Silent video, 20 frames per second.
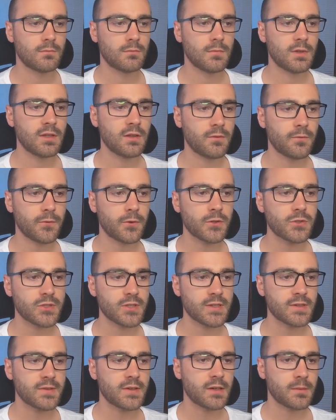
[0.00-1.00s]
And the first
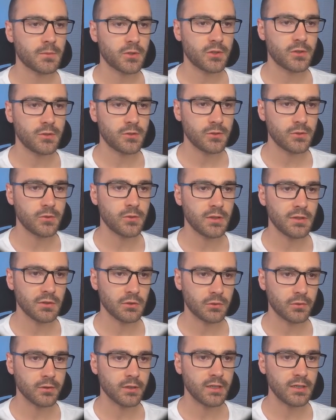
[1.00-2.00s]
thing that I'm going to do in the
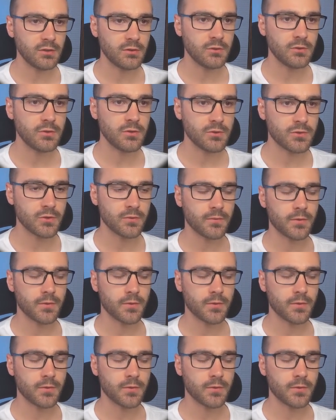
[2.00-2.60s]
CreateNewUser